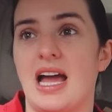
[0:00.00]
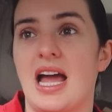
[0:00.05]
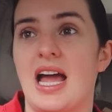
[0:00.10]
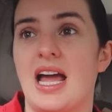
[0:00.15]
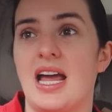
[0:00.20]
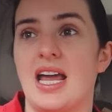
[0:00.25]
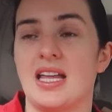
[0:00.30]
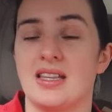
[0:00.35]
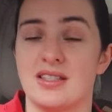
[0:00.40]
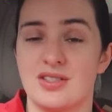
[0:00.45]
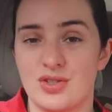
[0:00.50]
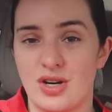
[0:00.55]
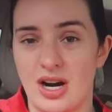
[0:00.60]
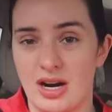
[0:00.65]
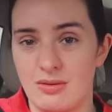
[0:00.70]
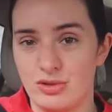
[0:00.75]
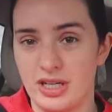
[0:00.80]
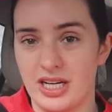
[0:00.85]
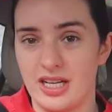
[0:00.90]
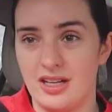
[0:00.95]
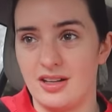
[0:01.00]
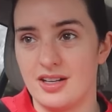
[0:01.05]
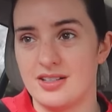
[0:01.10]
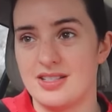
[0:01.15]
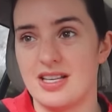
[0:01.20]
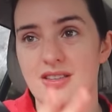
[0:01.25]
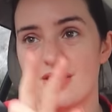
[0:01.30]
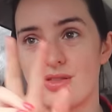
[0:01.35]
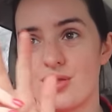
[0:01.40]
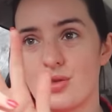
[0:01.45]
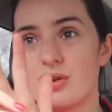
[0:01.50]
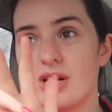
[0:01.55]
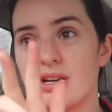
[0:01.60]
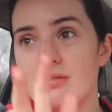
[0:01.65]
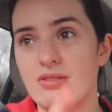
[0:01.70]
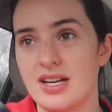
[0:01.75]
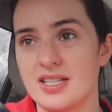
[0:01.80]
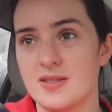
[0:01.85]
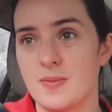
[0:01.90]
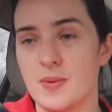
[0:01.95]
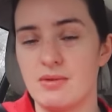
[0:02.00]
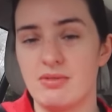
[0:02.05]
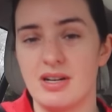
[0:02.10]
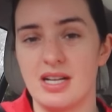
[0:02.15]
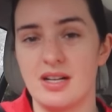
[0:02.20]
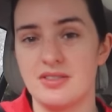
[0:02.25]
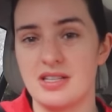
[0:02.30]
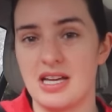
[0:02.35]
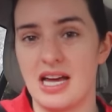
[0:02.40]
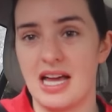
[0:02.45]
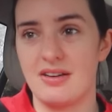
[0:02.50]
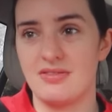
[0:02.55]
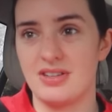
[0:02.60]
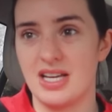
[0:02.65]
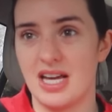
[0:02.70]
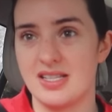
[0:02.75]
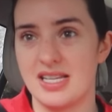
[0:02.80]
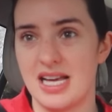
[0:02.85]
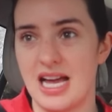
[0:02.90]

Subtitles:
a Instagram reel, because there's 3 recipe reels that I have yet